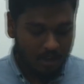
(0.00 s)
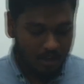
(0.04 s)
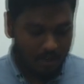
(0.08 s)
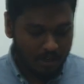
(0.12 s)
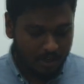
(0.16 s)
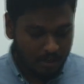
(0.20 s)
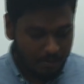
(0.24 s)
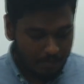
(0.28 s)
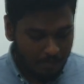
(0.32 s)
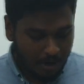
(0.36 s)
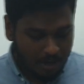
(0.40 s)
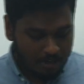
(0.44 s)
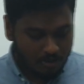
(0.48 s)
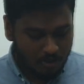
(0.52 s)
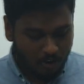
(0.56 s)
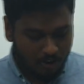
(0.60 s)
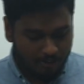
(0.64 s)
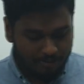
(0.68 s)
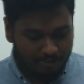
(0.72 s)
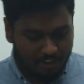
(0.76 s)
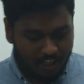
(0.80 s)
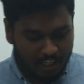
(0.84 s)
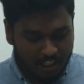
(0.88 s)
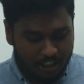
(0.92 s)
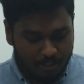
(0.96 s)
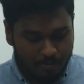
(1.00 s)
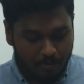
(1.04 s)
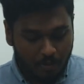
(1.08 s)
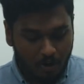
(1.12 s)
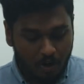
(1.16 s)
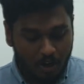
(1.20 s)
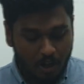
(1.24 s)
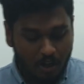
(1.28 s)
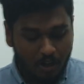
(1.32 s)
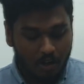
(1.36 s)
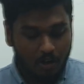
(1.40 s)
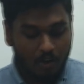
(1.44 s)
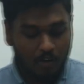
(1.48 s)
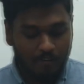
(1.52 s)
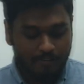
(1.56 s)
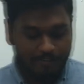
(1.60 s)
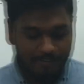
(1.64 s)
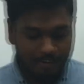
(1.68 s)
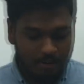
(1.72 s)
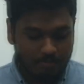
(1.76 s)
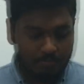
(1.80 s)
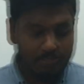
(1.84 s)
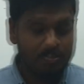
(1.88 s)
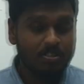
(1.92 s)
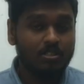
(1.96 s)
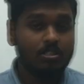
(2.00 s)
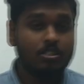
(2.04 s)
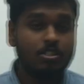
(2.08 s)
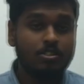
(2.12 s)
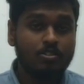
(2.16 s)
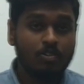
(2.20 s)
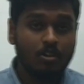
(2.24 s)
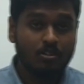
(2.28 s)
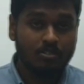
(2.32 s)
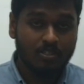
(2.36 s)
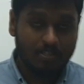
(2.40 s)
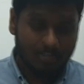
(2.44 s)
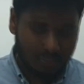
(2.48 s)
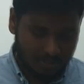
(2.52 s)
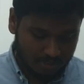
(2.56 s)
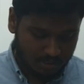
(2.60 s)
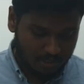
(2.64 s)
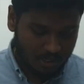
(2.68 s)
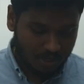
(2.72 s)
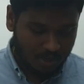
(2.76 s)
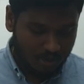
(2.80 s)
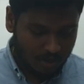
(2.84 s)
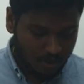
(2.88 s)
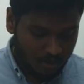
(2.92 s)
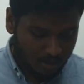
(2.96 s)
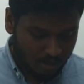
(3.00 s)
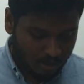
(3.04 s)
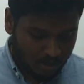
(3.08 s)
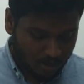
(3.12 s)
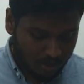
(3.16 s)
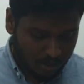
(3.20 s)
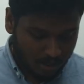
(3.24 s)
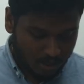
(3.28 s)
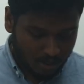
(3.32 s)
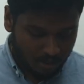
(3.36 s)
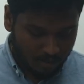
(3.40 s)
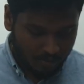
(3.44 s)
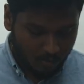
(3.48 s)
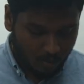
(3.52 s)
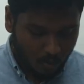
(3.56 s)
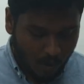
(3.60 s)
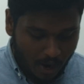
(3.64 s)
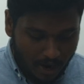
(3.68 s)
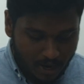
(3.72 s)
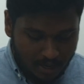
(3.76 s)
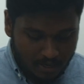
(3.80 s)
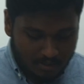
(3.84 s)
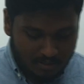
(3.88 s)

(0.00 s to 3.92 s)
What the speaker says: demands of each product or firm's resources. Okay. While